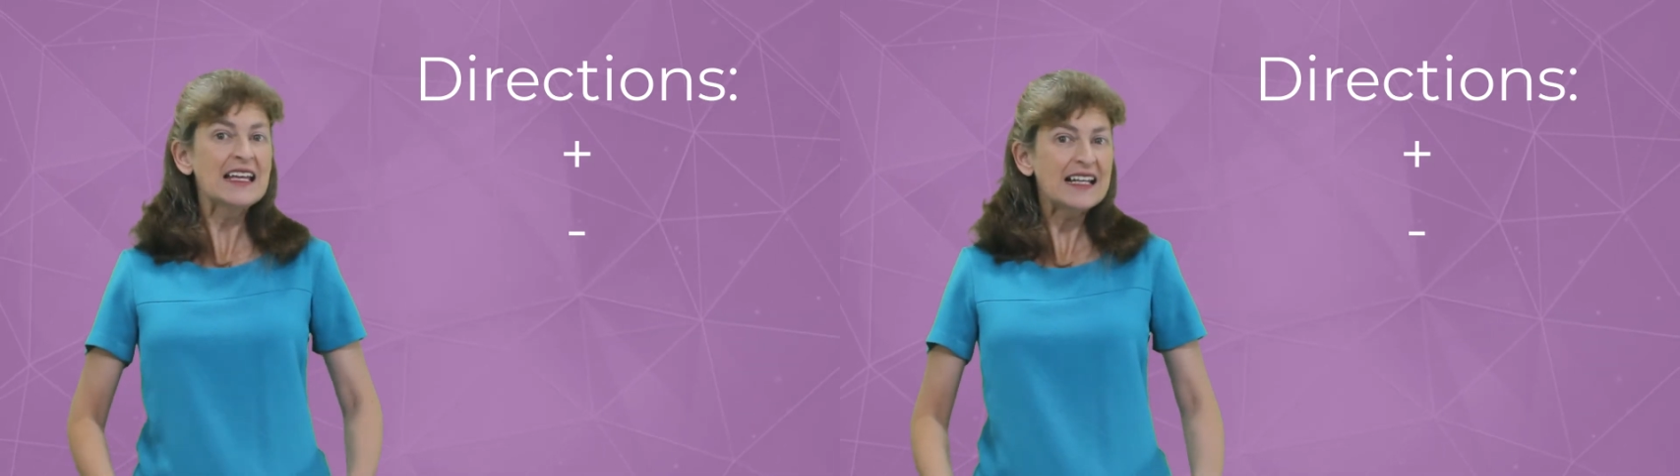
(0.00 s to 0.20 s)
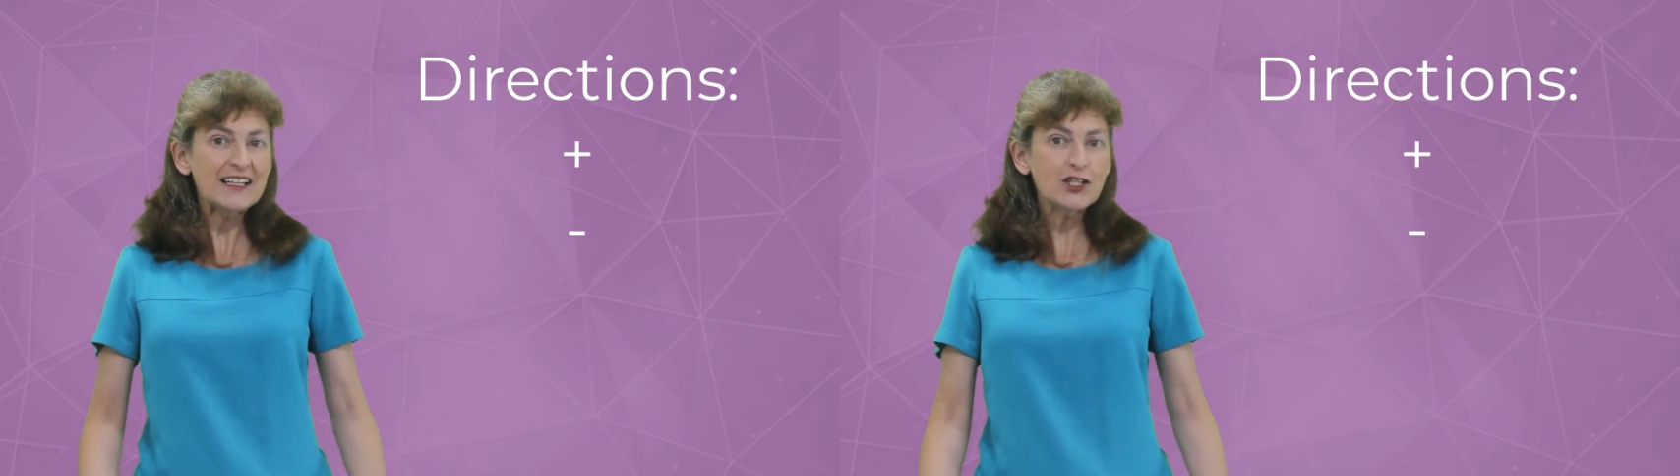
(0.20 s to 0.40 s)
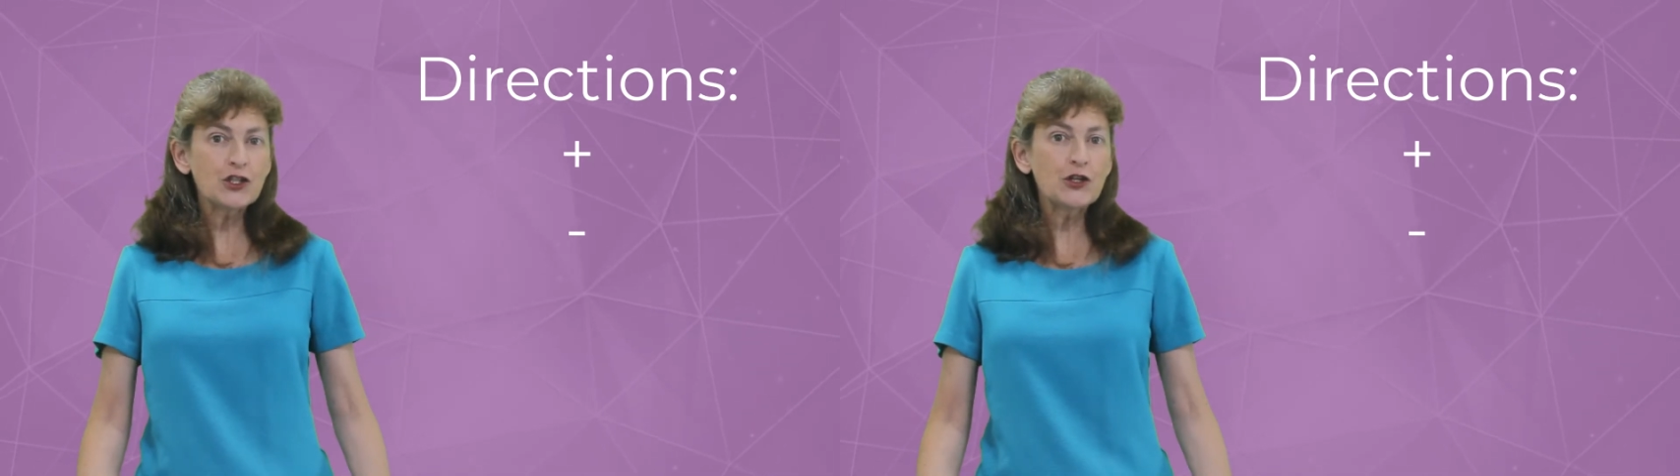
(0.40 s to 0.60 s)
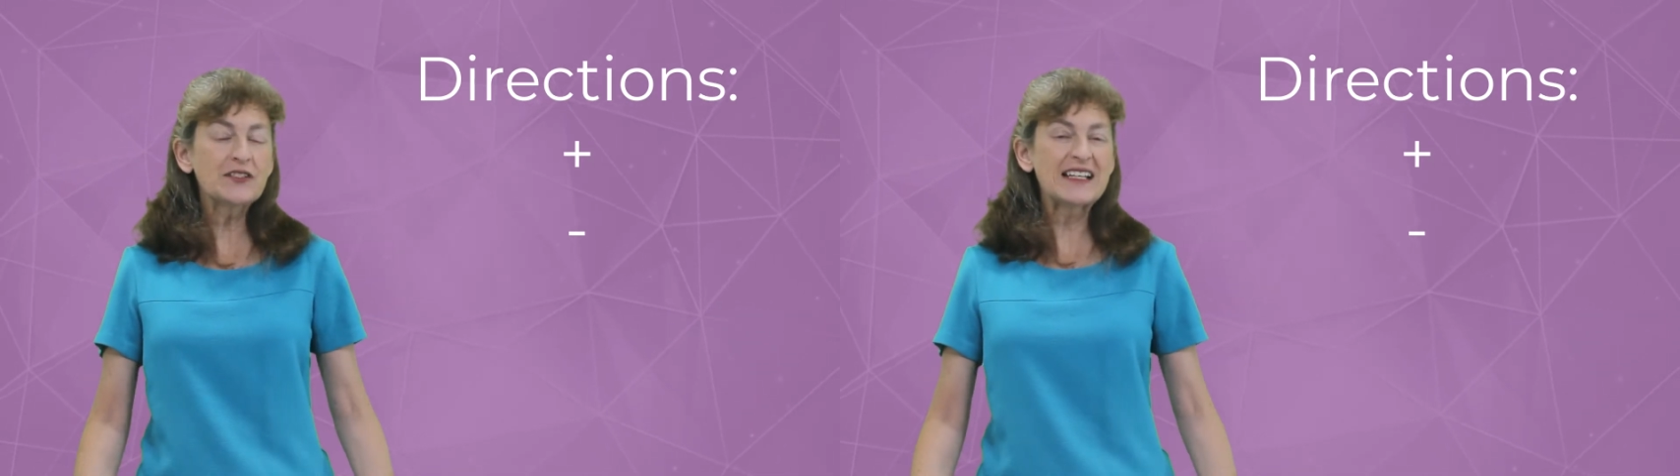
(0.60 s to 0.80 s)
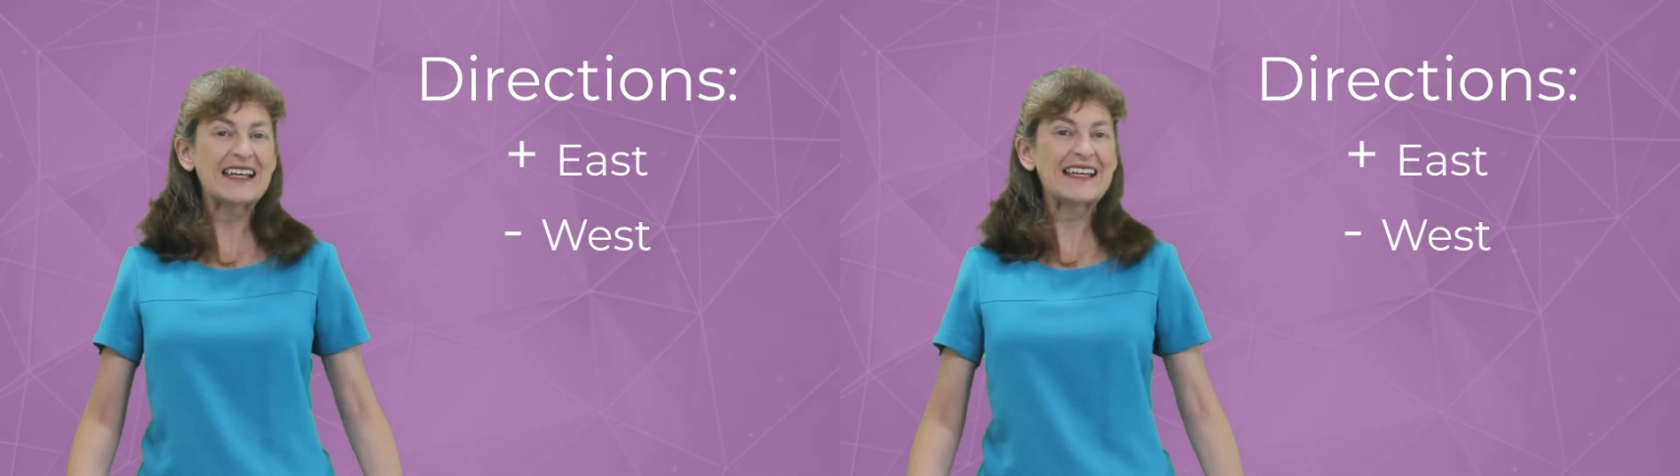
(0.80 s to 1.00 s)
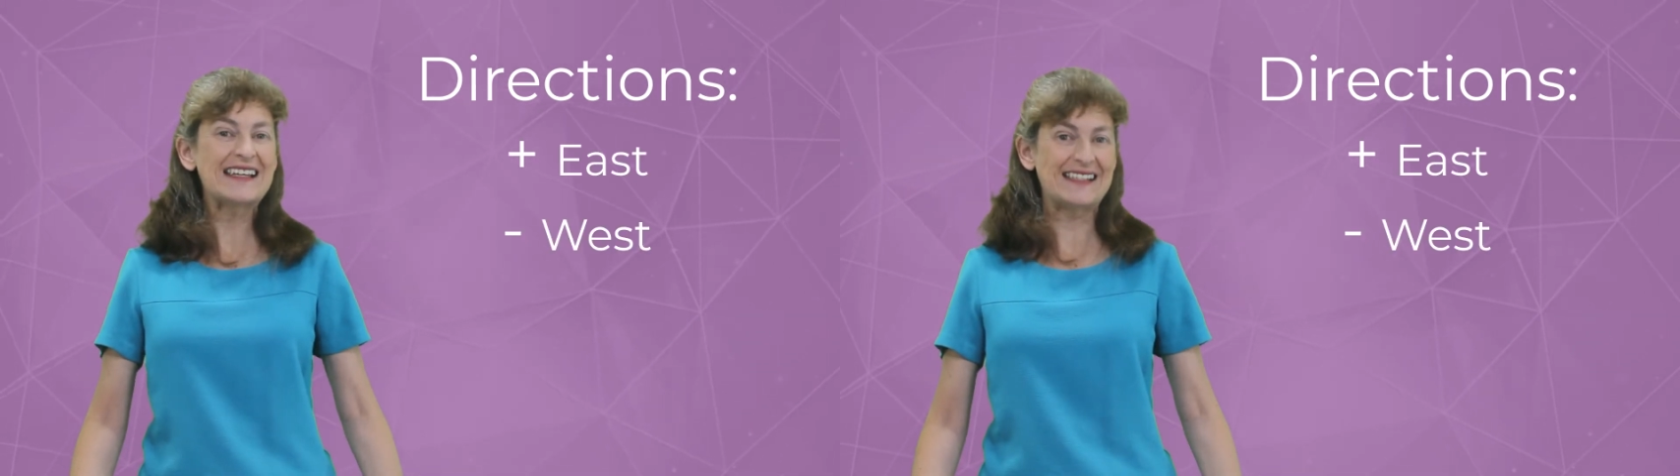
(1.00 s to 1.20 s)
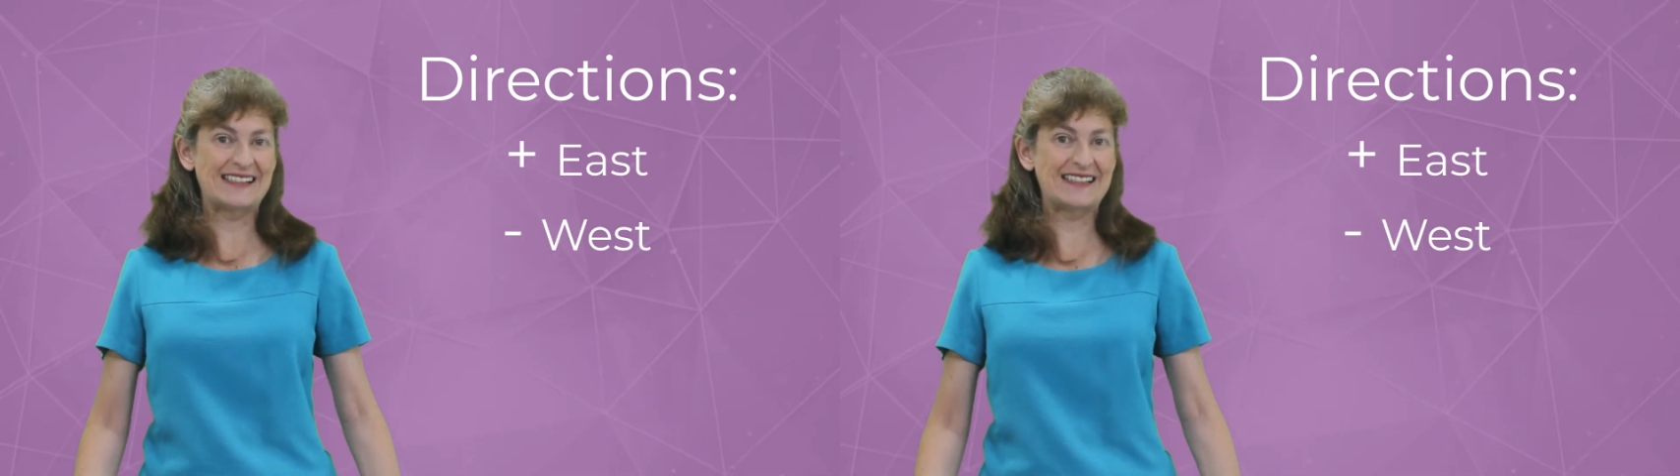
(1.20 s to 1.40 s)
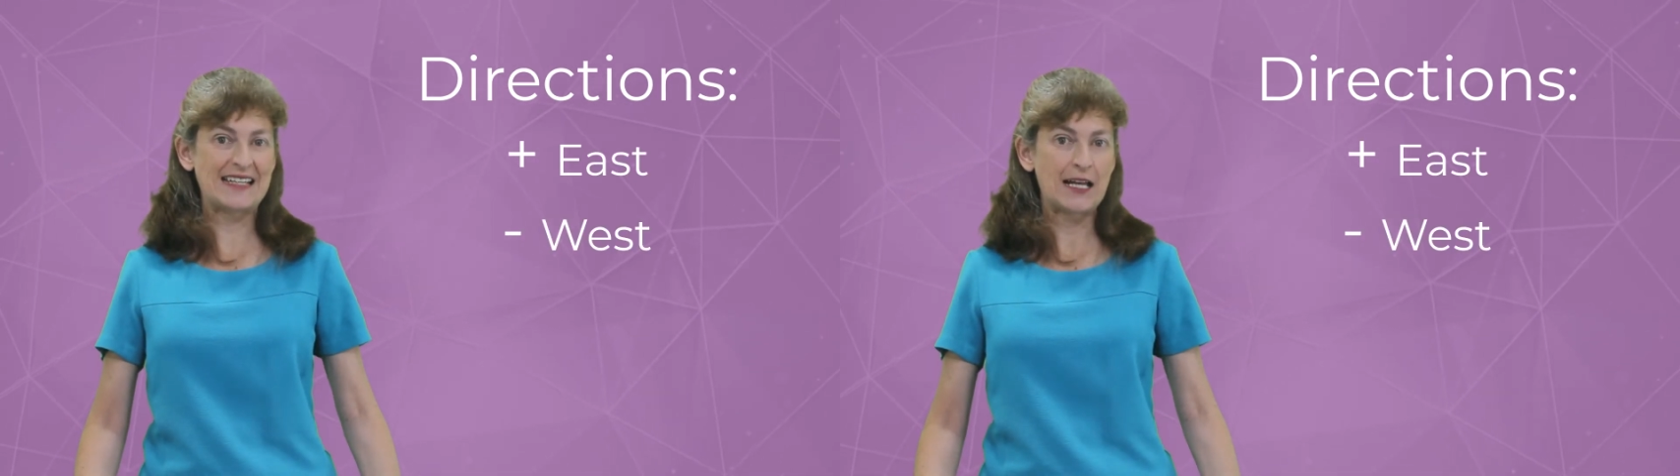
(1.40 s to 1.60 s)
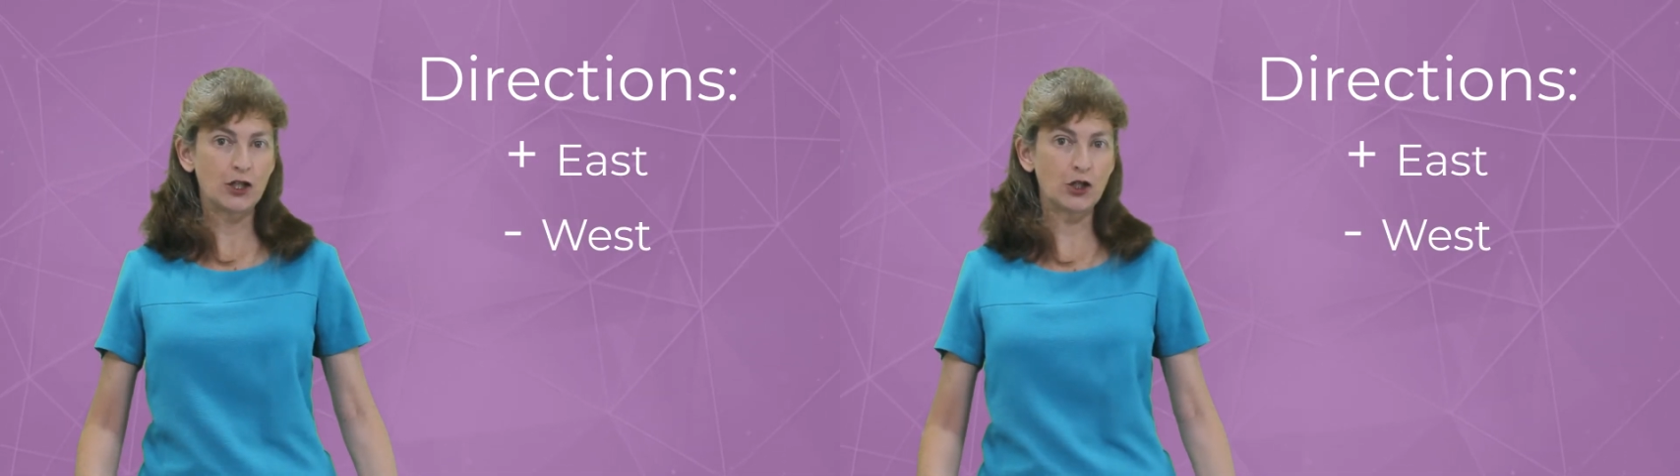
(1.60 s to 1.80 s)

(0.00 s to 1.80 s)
Let's choose east